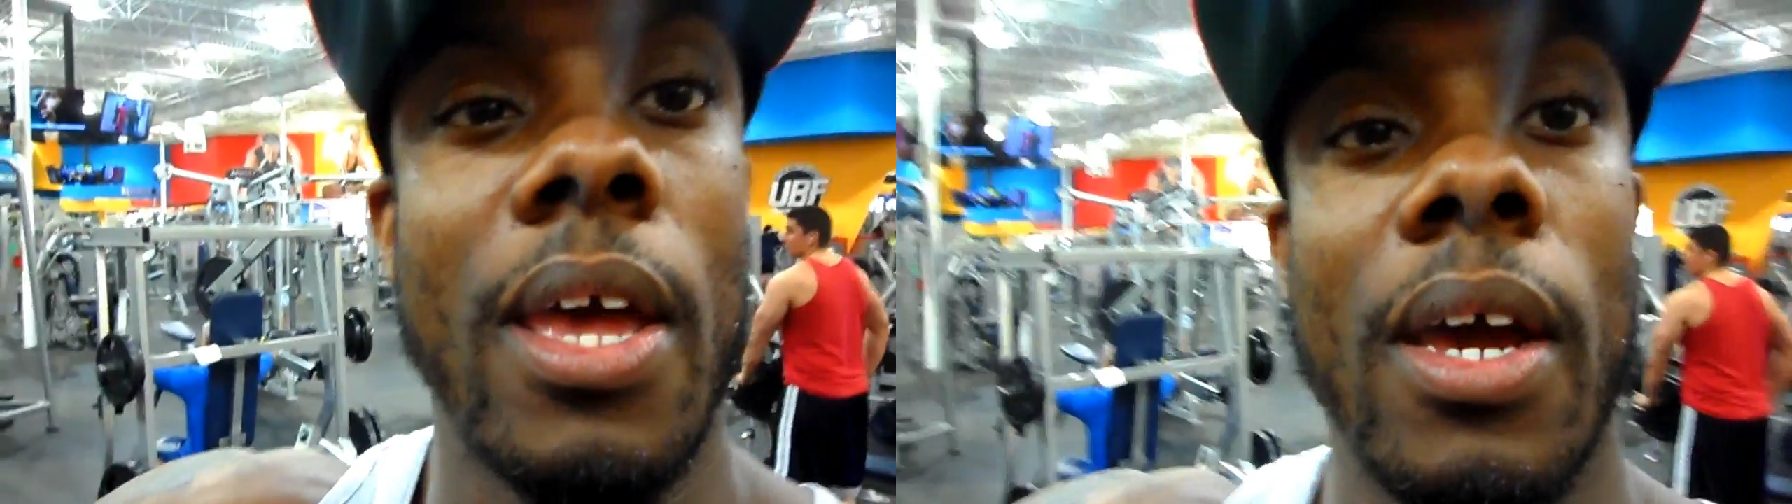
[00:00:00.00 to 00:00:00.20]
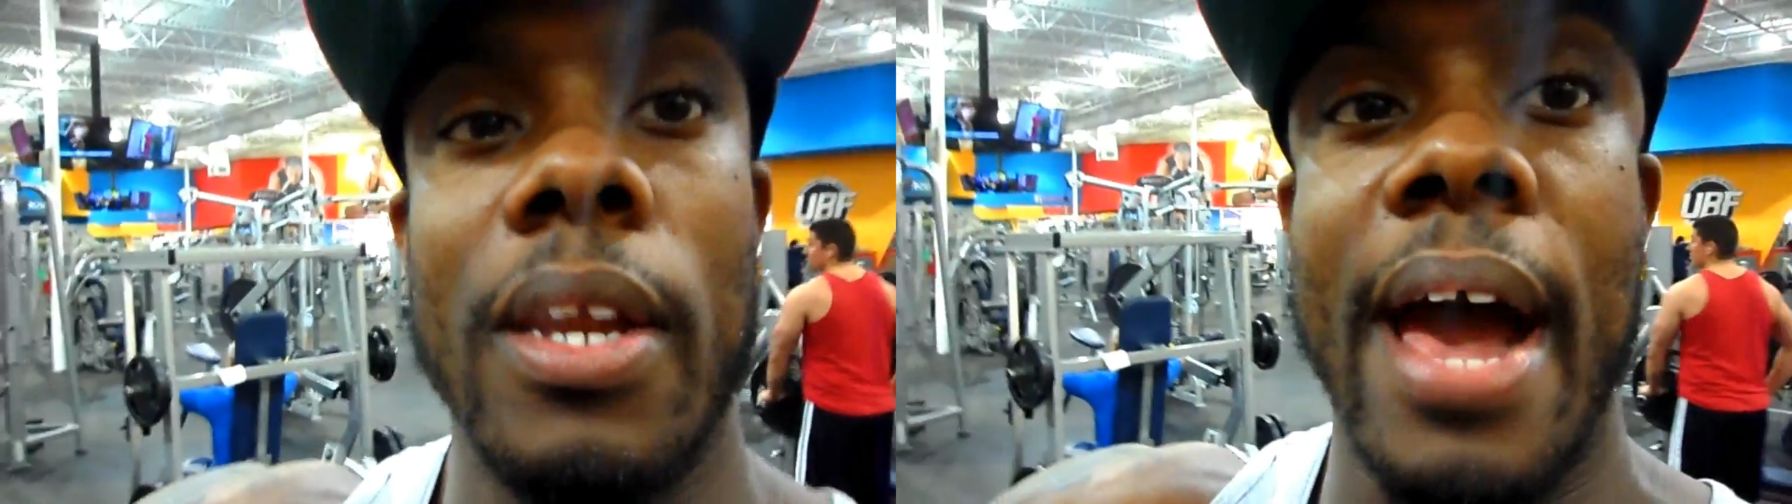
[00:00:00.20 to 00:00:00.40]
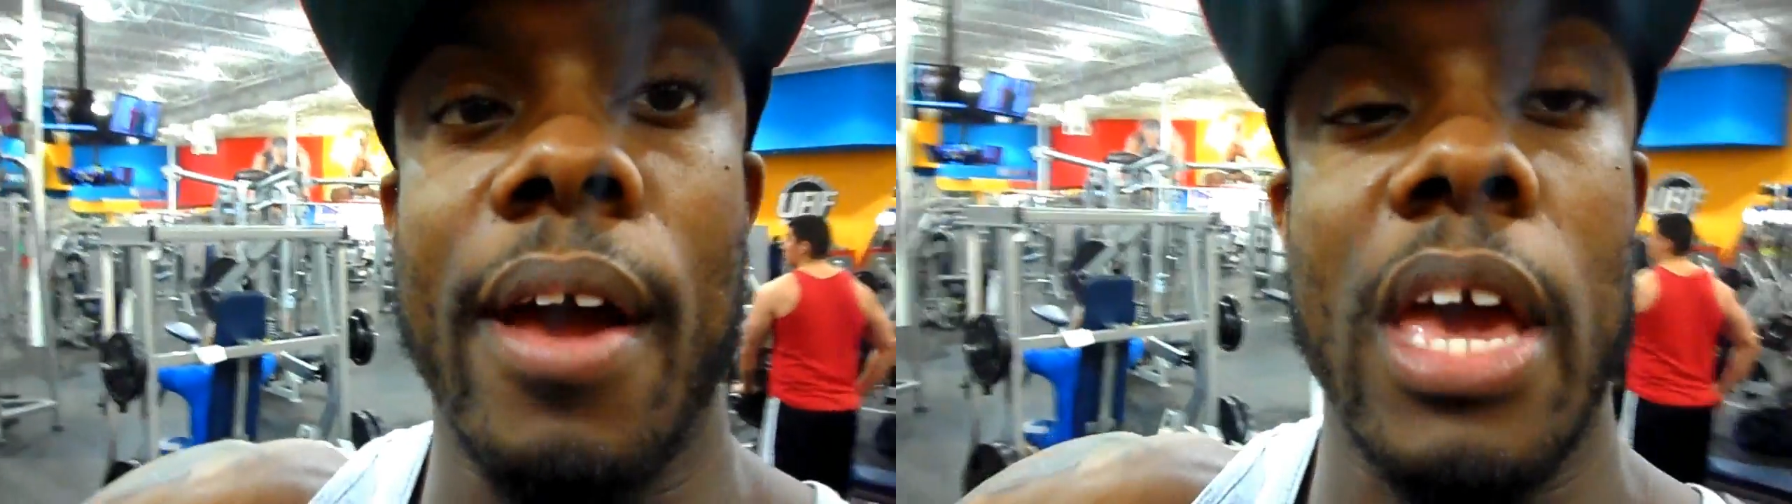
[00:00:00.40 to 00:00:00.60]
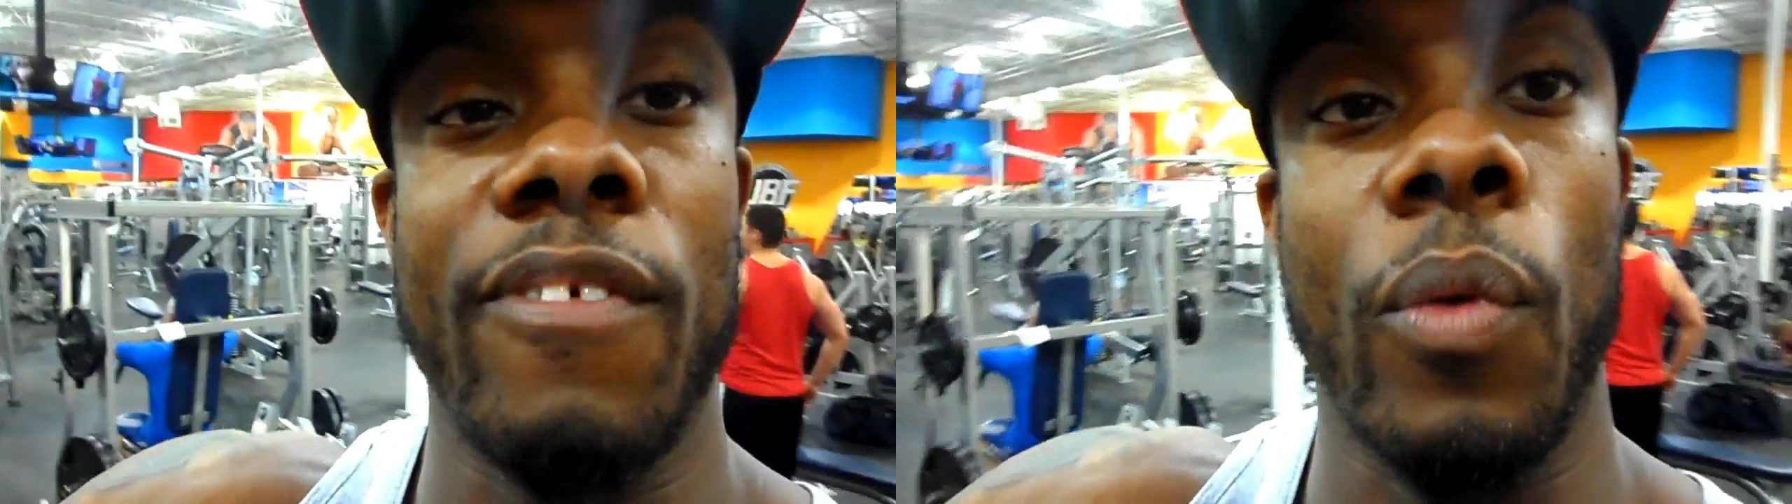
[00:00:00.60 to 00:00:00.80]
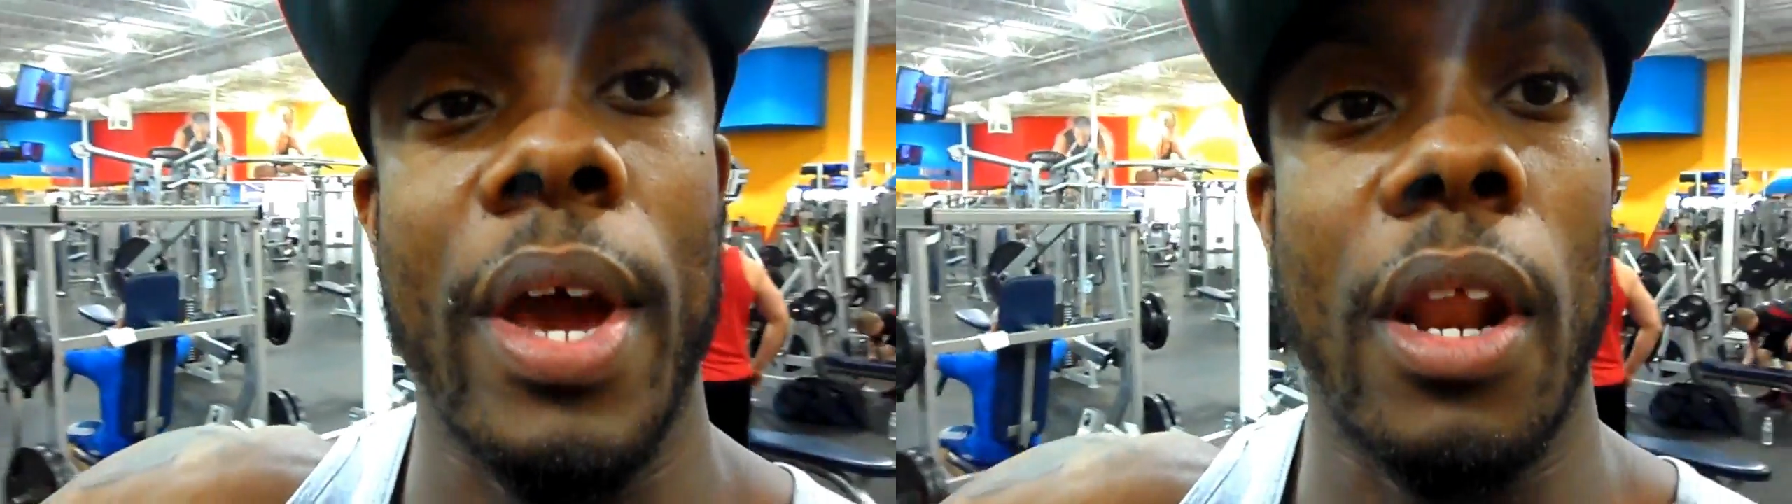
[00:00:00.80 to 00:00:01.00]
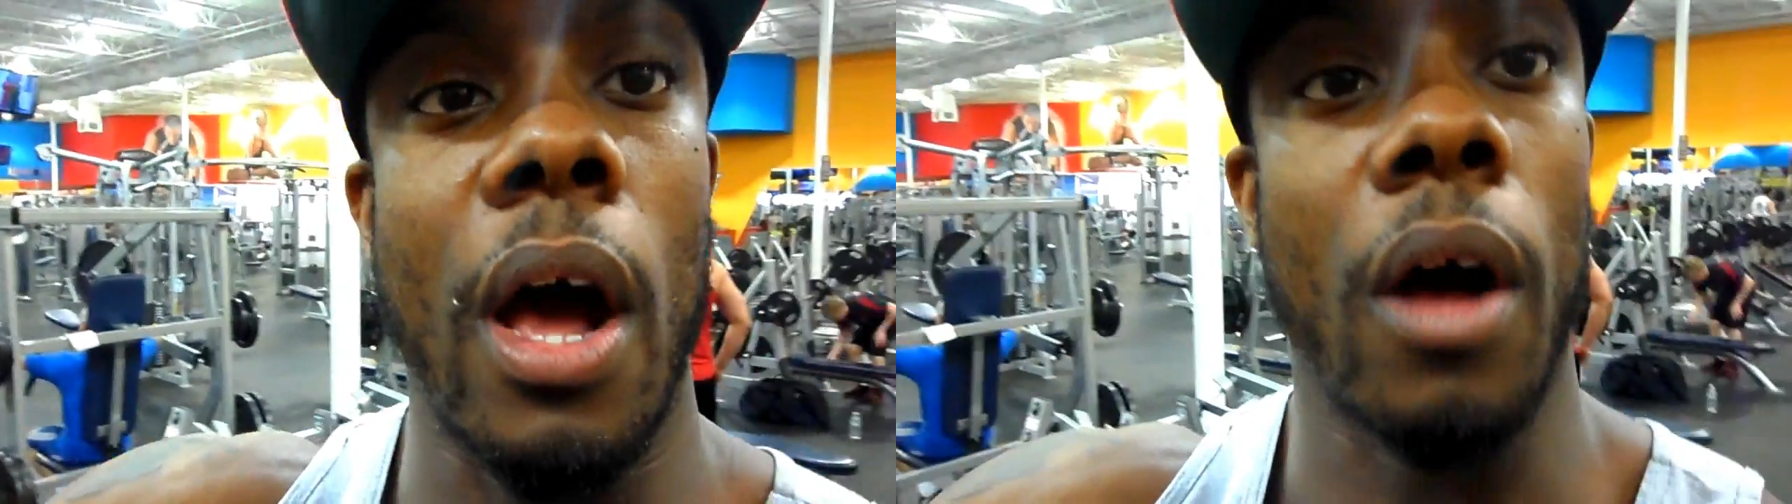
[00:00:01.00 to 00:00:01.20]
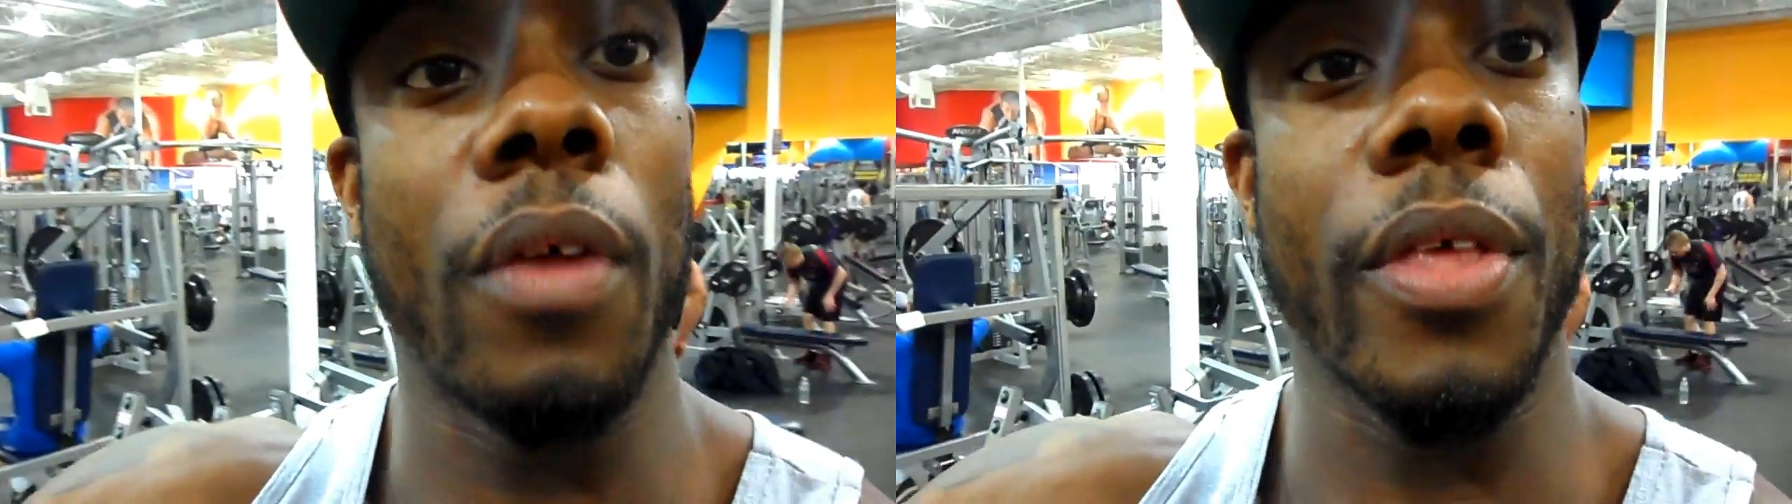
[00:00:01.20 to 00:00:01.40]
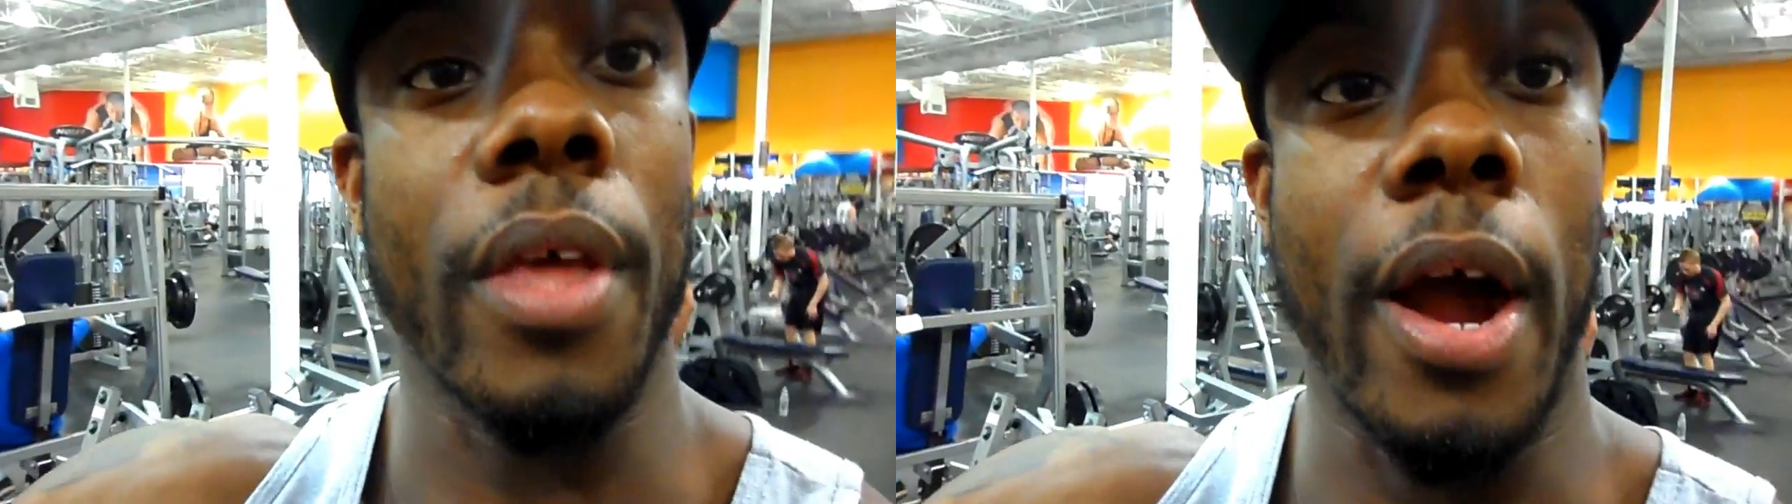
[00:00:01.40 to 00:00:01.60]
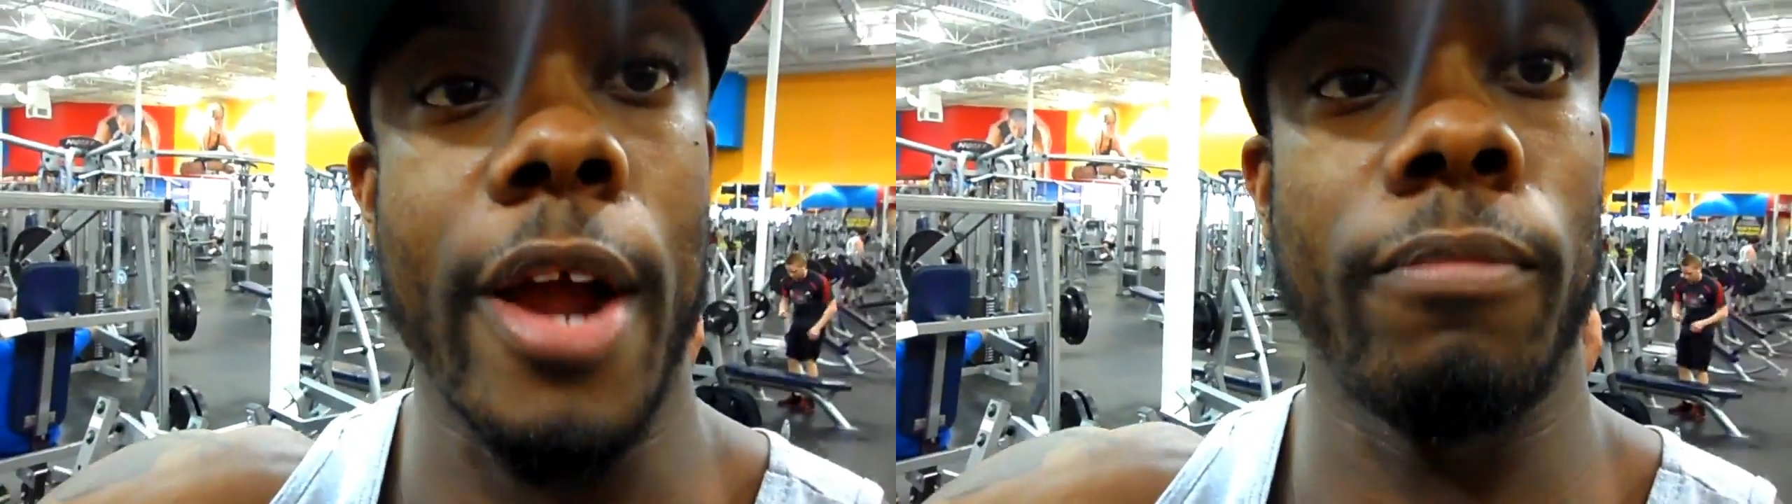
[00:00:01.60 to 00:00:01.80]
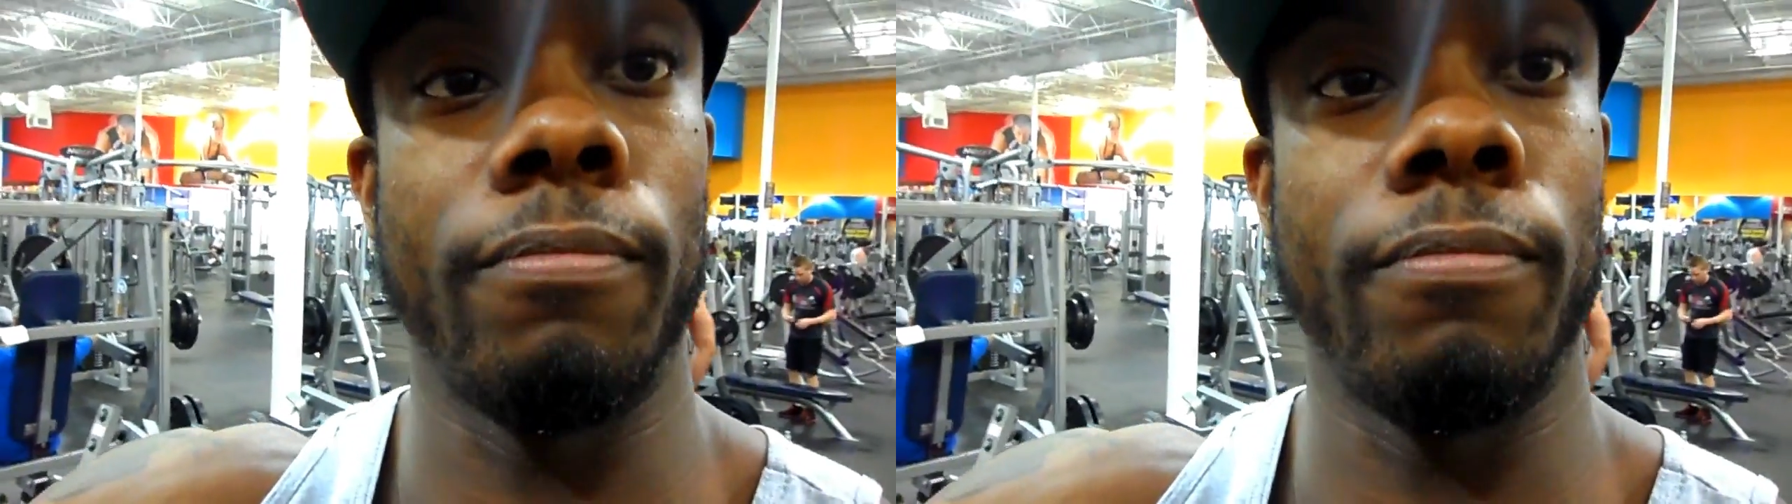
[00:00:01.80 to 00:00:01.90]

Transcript: not heavyweight at all. All right.